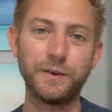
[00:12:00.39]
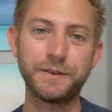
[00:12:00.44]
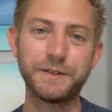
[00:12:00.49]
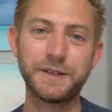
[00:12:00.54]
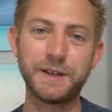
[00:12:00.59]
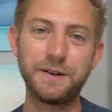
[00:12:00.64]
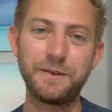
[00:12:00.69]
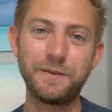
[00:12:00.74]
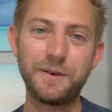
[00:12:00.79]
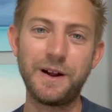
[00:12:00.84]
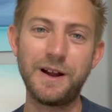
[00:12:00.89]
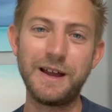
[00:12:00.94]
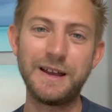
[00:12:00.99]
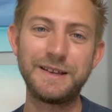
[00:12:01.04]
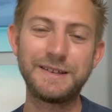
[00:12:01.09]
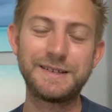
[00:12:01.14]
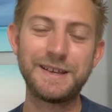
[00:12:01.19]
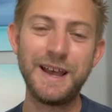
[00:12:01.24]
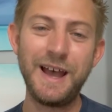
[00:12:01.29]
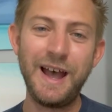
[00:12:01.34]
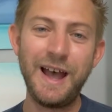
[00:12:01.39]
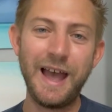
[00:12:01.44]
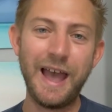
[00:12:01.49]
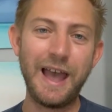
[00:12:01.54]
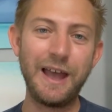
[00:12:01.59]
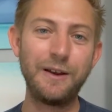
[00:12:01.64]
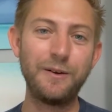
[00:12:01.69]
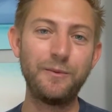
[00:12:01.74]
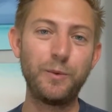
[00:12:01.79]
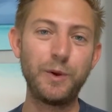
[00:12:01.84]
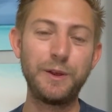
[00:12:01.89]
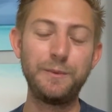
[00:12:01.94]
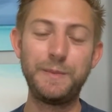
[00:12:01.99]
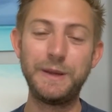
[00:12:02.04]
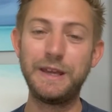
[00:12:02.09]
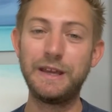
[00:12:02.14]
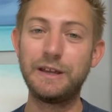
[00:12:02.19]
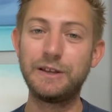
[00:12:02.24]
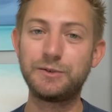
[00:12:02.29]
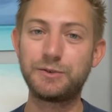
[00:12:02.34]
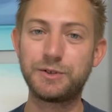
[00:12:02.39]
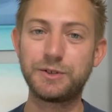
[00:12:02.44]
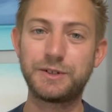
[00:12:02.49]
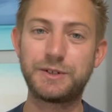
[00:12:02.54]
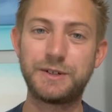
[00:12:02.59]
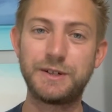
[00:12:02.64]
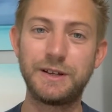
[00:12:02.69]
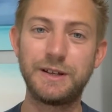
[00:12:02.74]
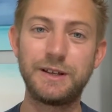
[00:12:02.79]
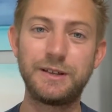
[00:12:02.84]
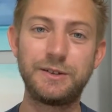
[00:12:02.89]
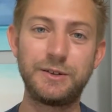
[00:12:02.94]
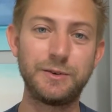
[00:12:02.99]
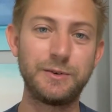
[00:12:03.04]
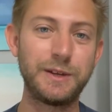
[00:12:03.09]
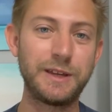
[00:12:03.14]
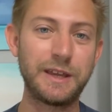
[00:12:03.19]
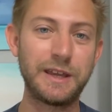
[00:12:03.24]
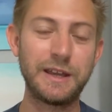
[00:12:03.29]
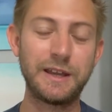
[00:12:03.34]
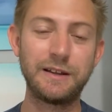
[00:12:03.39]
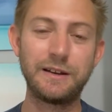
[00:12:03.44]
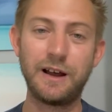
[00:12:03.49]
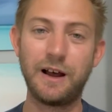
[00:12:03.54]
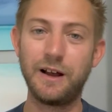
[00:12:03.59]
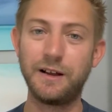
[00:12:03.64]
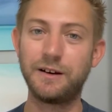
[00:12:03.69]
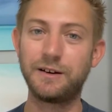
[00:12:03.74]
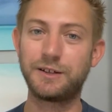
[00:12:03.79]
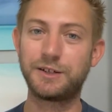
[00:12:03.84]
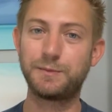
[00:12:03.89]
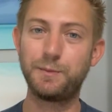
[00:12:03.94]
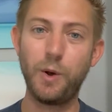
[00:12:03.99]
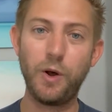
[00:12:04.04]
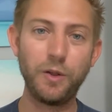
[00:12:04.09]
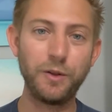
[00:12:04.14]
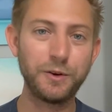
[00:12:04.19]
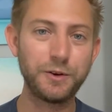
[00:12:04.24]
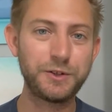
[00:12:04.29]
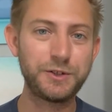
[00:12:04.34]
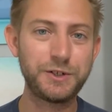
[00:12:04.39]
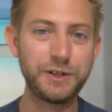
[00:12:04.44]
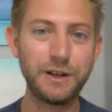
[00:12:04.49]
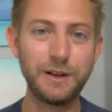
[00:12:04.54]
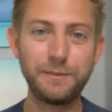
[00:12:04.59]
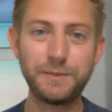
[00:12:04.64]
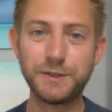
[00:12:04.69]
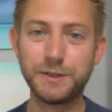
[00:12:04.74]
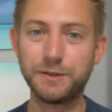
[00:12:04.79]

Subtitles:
Sunrise, and we'd be interested in doing it on smaller ships,